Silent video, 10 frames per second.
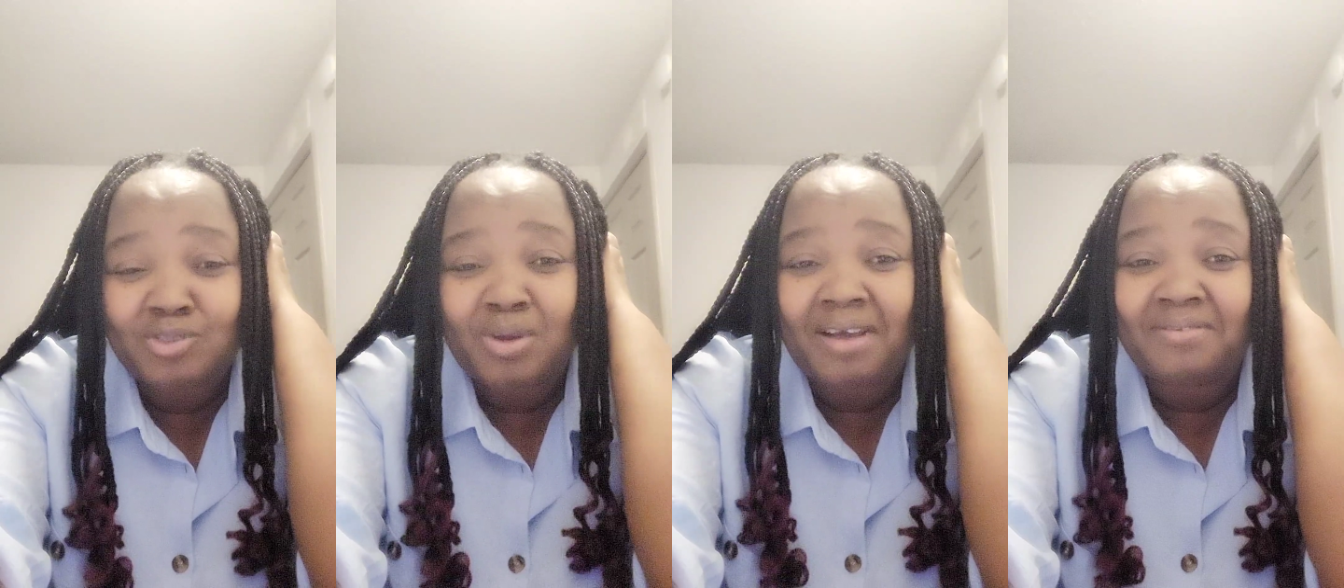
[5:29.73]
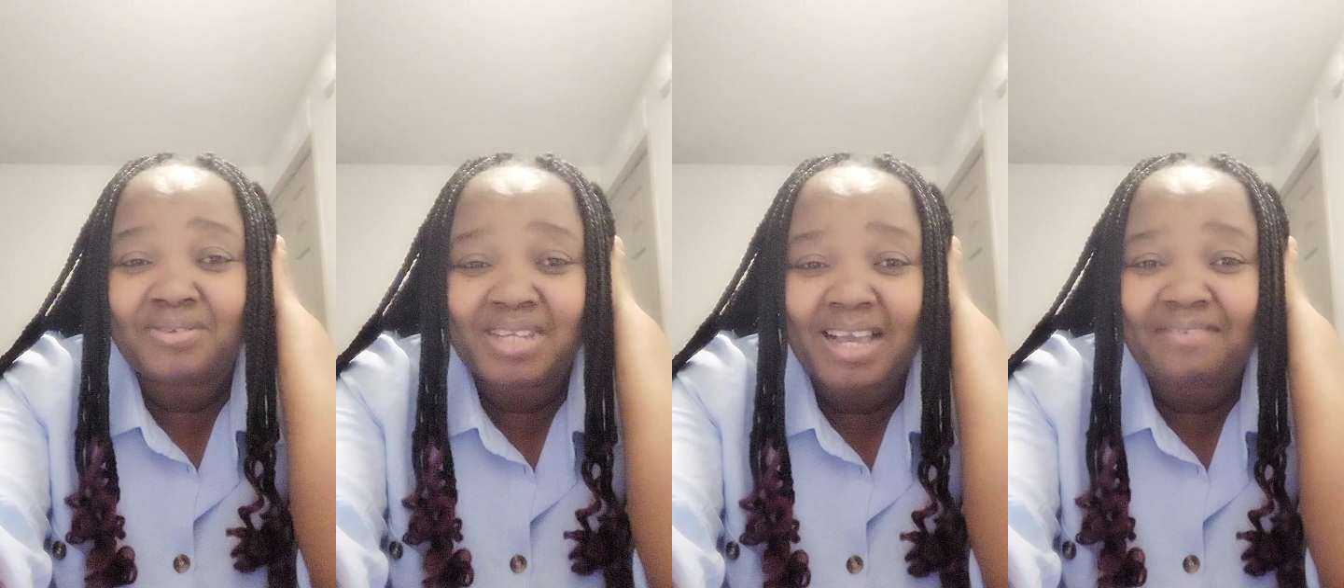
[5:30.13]

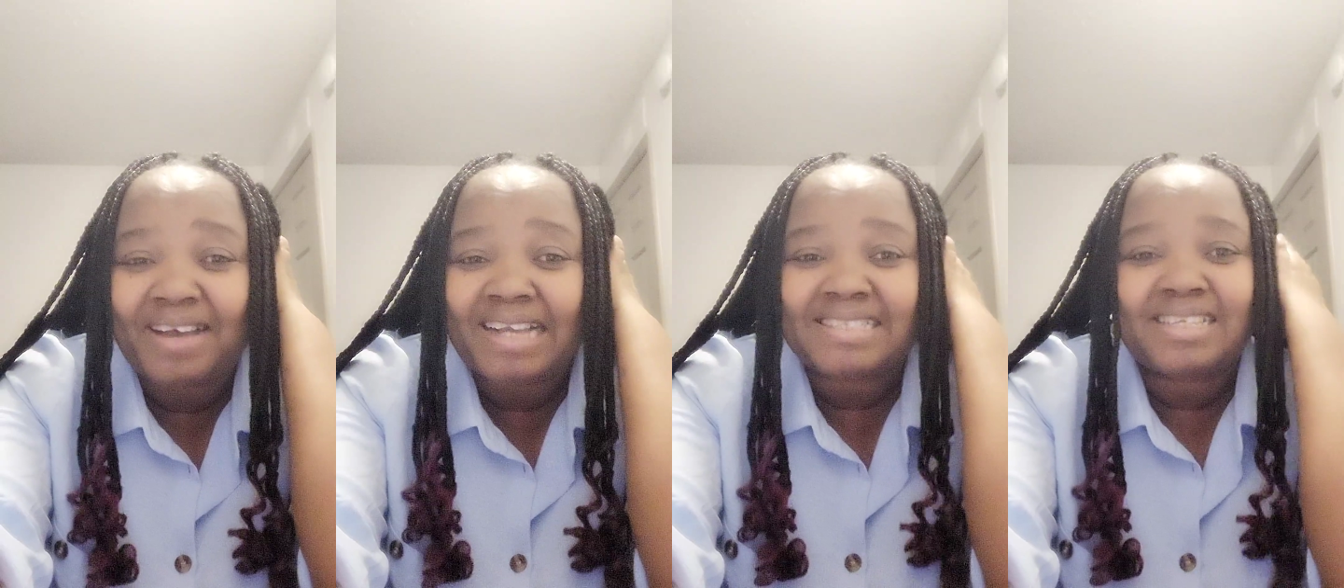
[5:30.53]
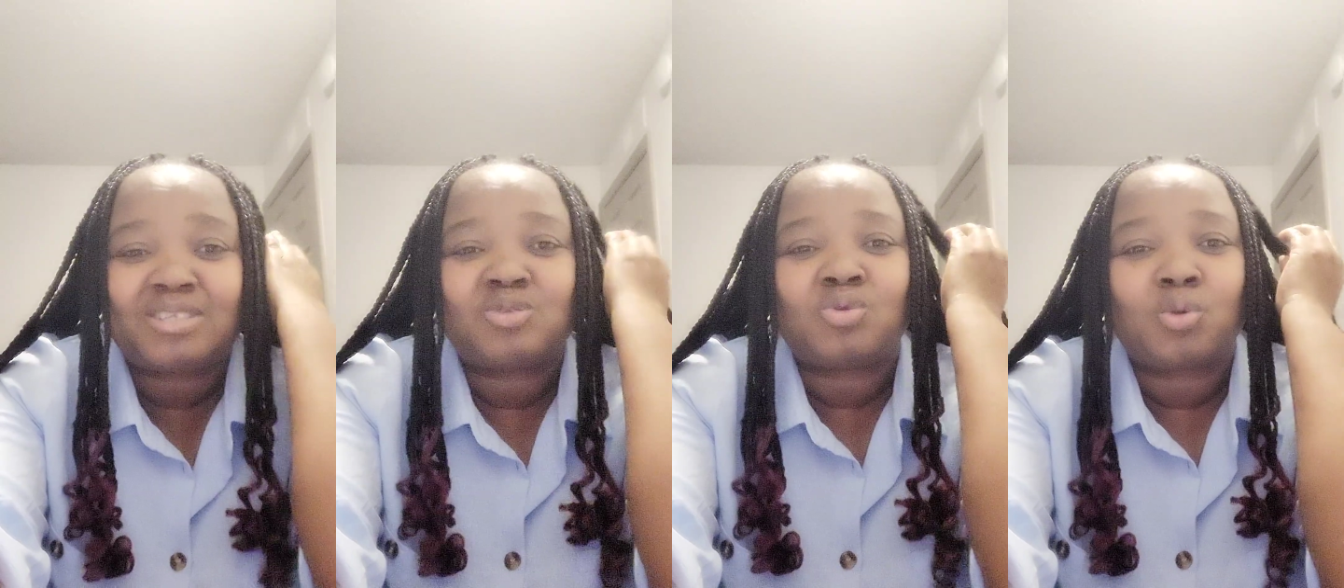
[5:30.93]
Do they have
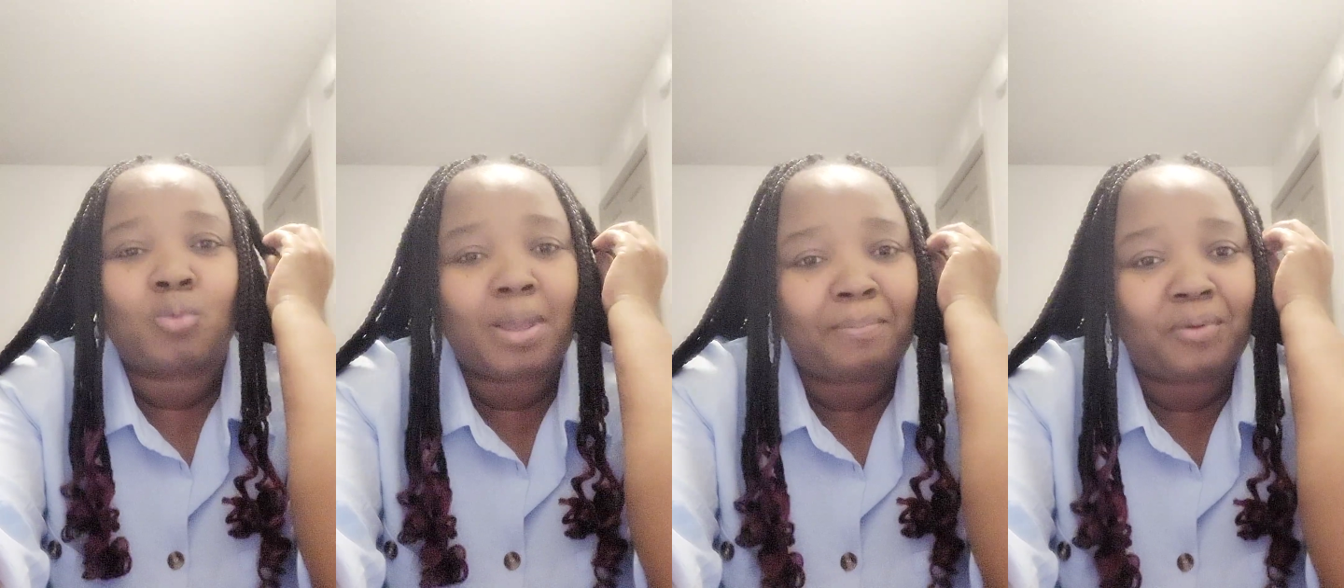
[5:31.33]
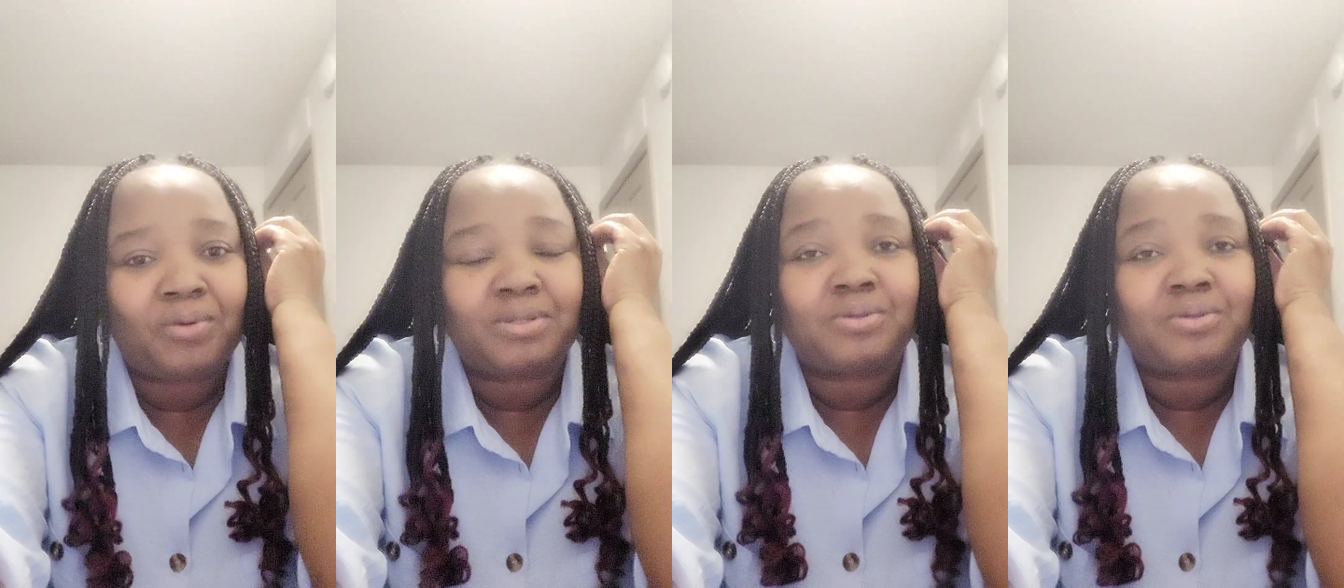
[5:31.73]
access to a weapon?